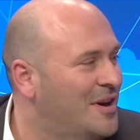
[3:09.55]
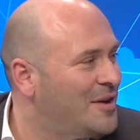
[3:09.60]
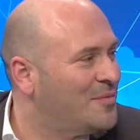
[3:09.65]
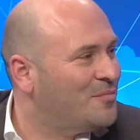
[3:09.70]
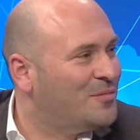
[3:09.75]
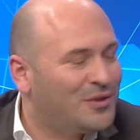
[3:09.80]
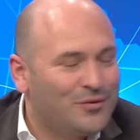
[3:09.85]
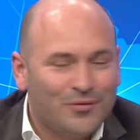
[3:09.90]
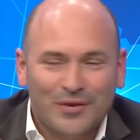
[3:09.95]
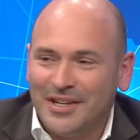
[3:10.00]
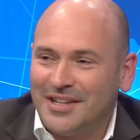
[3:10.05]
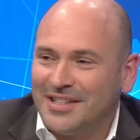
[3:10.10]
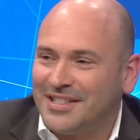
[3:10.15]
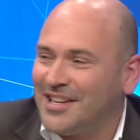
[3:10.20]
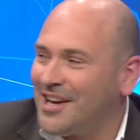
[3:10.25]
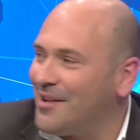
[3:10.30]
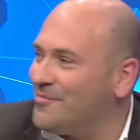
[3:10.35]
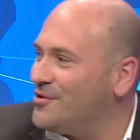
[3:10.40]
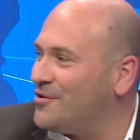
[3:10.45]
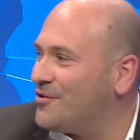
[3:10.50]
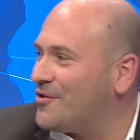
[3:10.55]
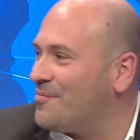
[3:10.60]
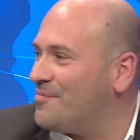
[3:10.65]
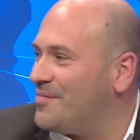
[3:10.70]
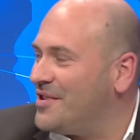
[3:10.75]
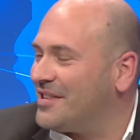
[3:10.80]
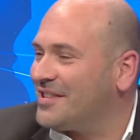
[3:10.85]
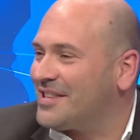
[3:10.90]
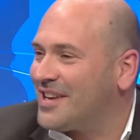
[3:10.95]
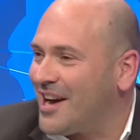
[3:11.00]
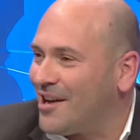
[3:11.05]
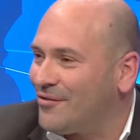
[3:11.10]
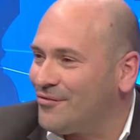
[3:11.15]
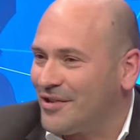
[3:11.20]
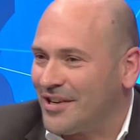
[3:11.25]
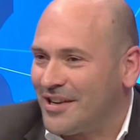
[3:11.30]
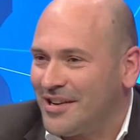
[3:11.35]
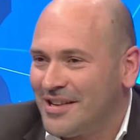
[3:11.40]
between some European country.